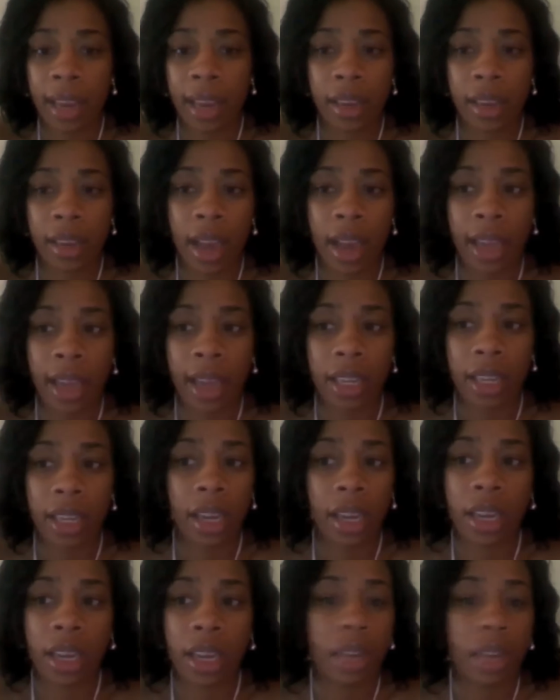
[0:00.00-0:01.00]
it I,
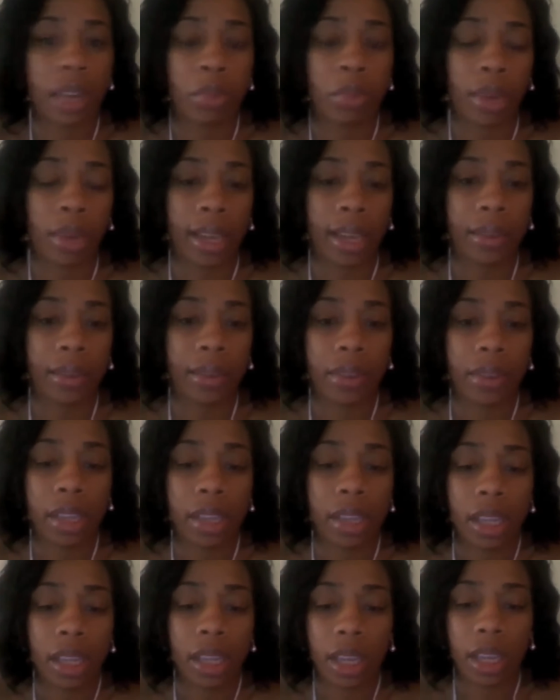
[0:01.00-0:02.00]
I couldn't breathe.
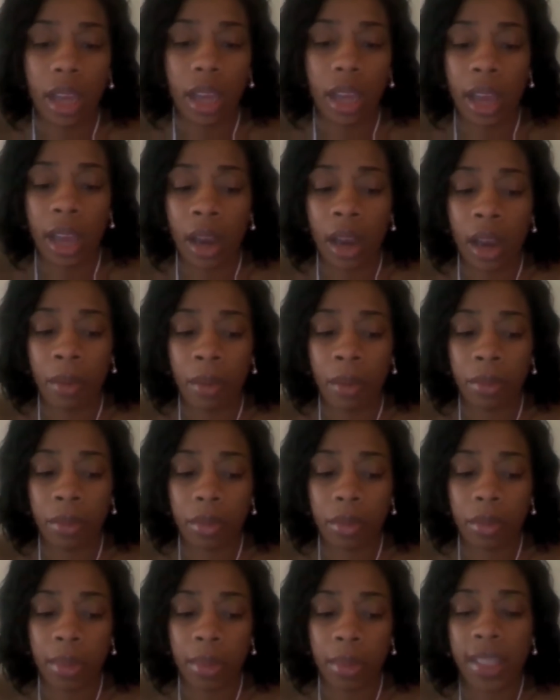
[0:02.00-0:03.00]
And
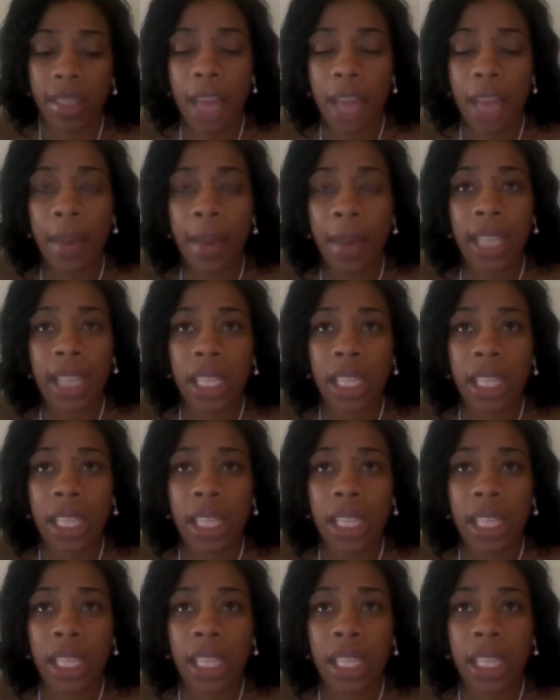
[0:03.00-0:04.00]
um, by the time I got to
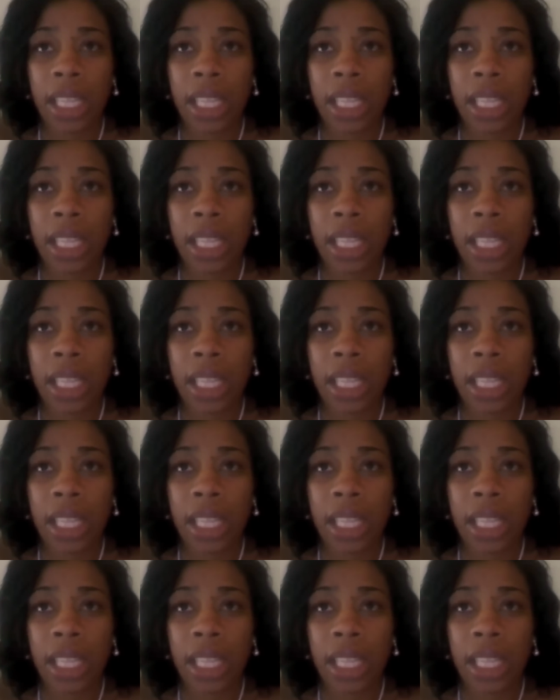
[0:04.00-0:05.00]
the top, as soon as my
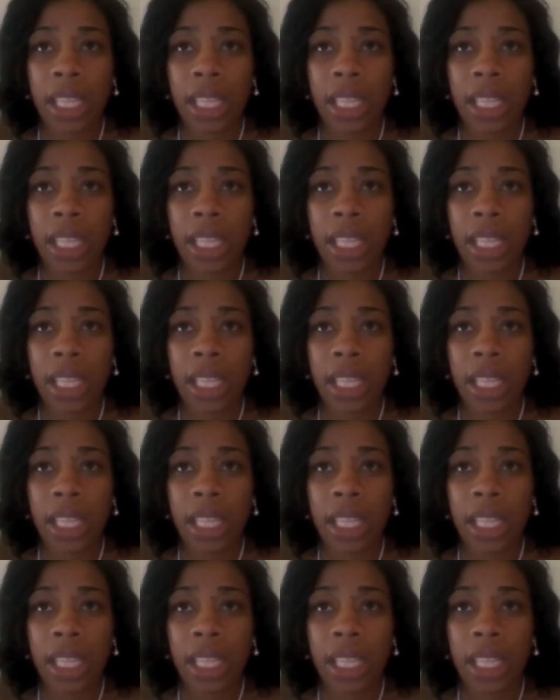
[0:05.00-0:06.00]
lips hit the air, I
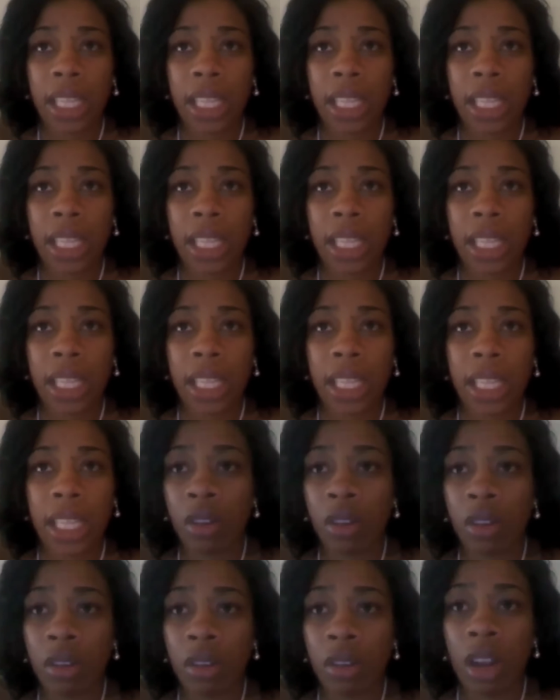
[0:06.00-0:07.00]
just
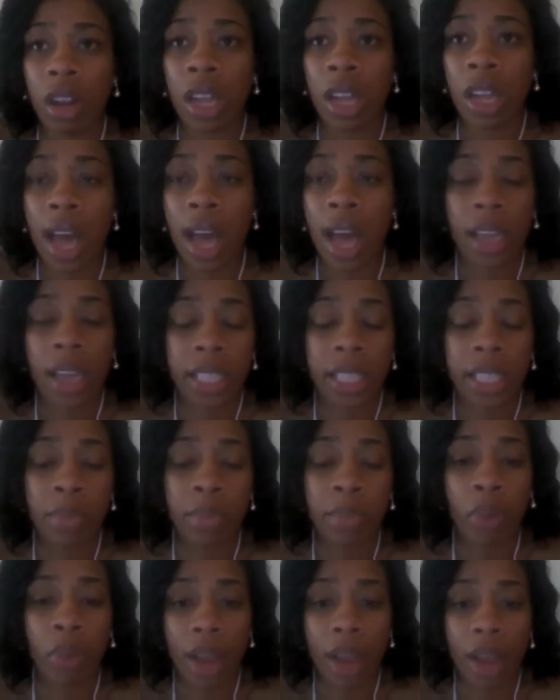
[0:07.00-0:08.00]
took a lot of
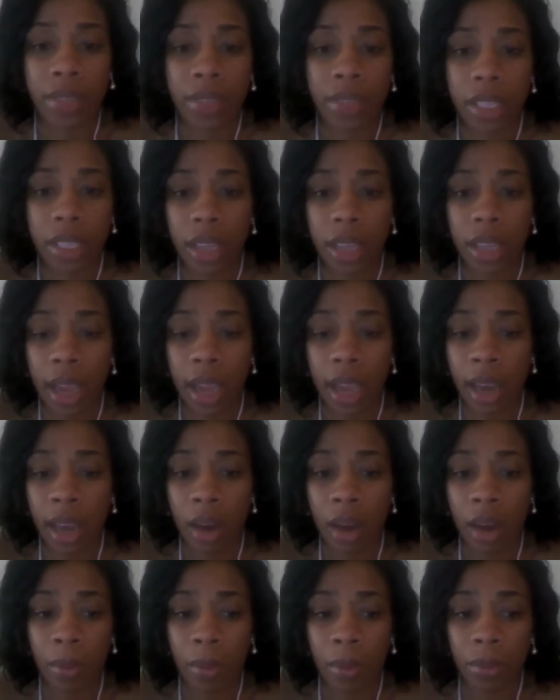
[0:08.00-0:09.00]
deep breaths
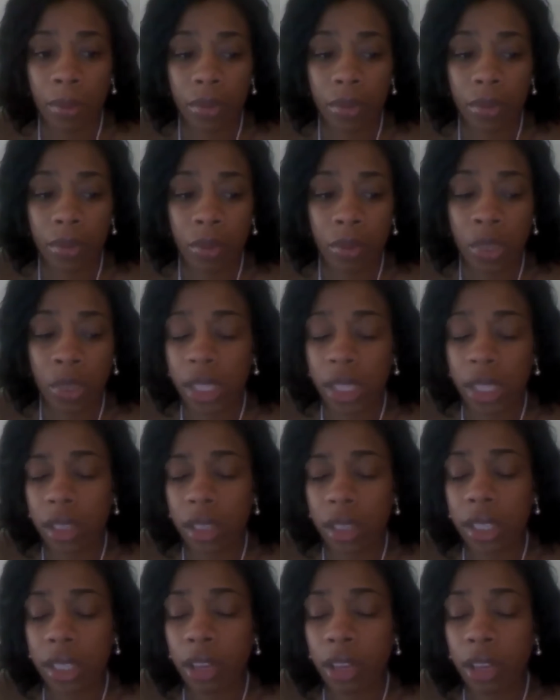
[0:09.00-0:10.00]
and um,
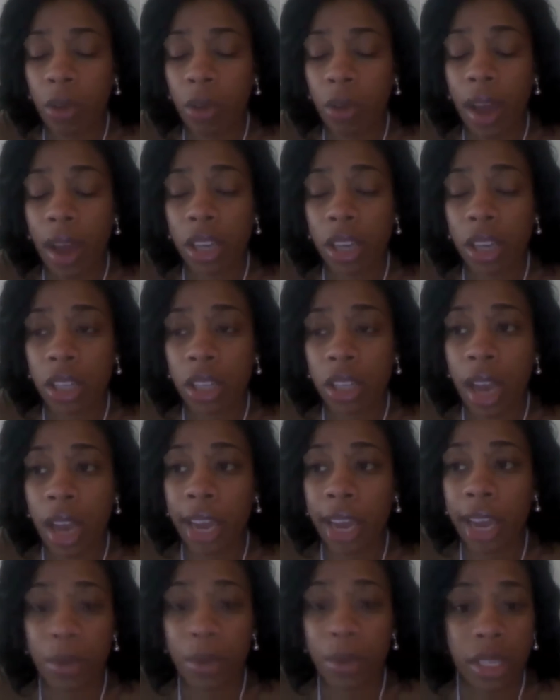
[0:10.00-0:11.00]
wasn't still quite in
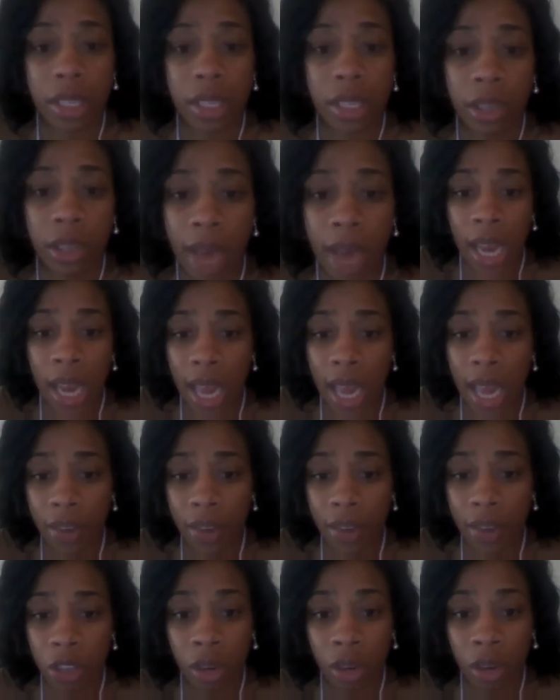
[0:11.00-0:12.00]
shock yet. Was still lot
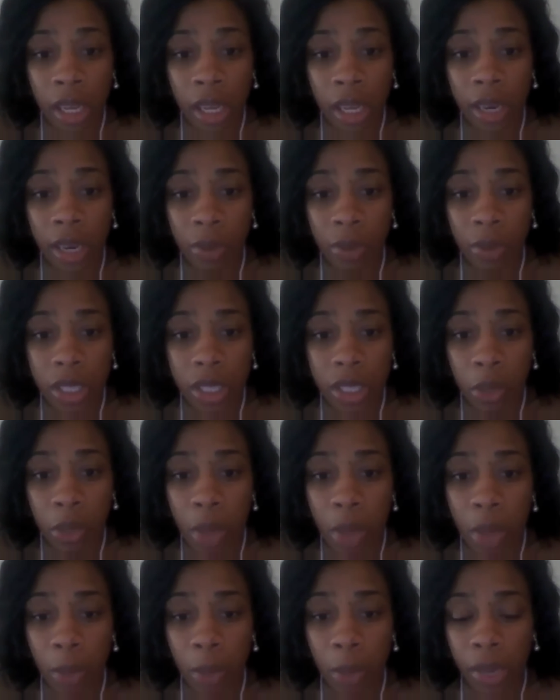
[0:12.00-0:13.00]
of adrenaline and was
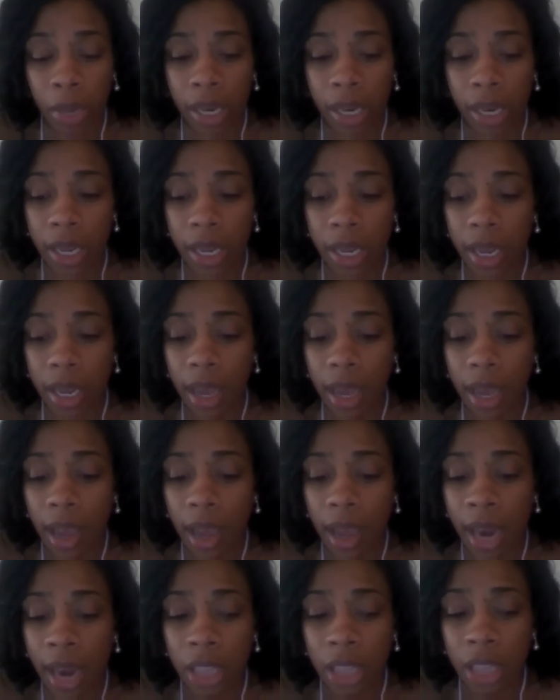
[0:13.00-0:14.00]
still pumping.
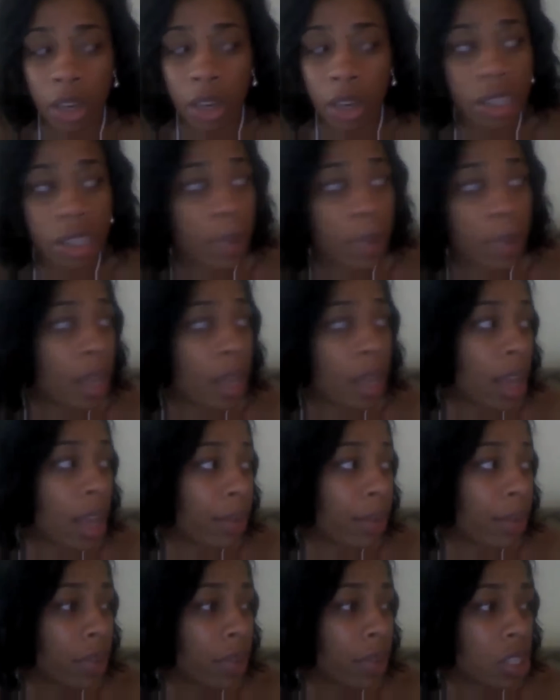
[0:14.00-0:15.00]
And I turned to my
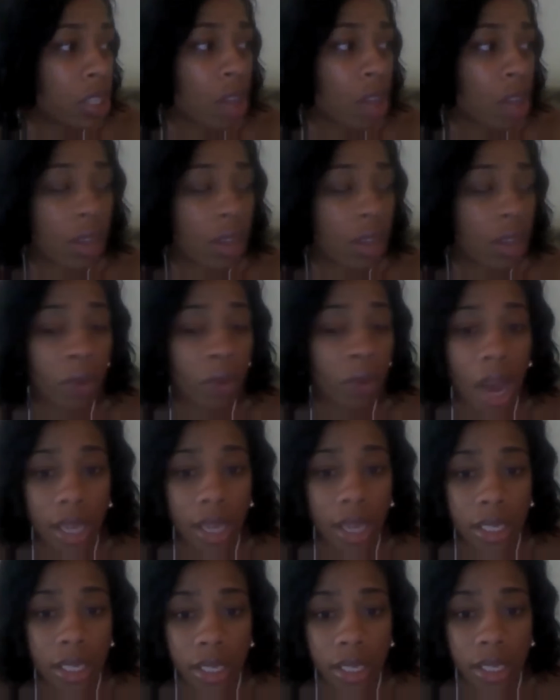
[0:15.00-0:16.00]
left and saw the
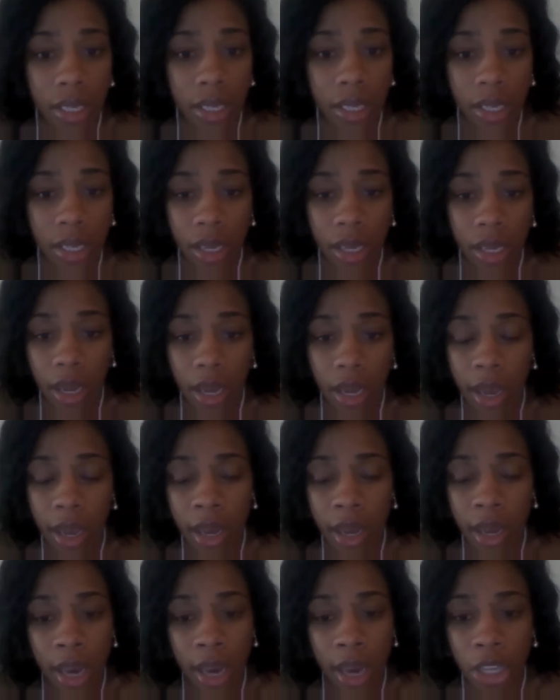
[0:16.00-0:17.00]
rocks
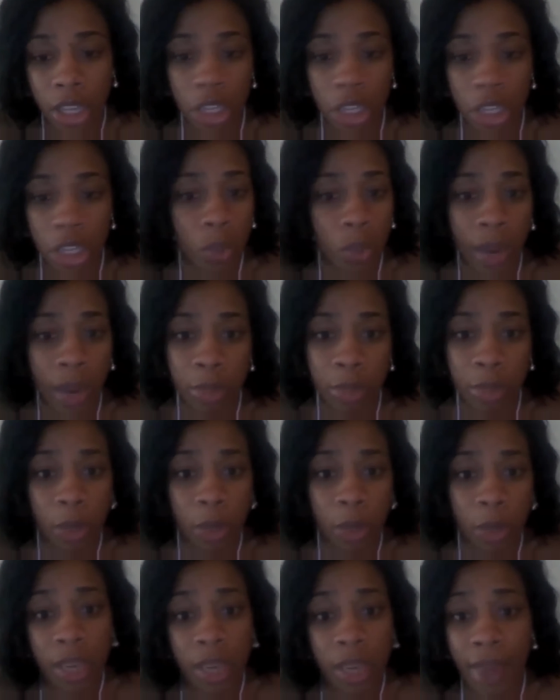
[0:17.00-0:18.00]
and I just swam
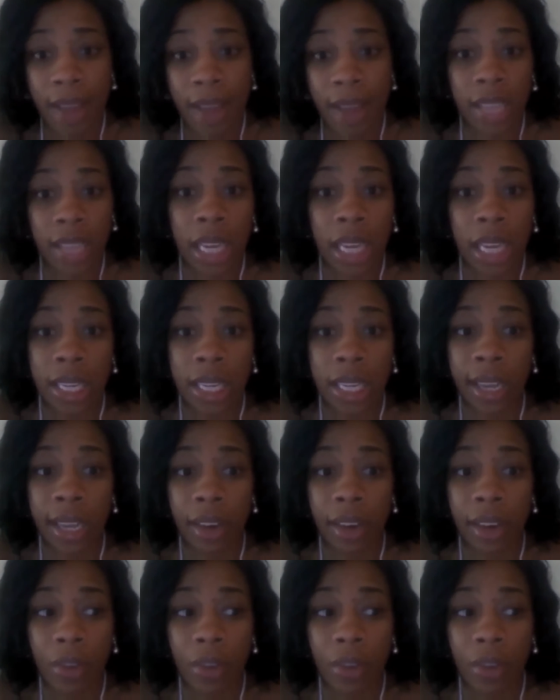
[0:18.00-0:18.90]
to it as fast as I could.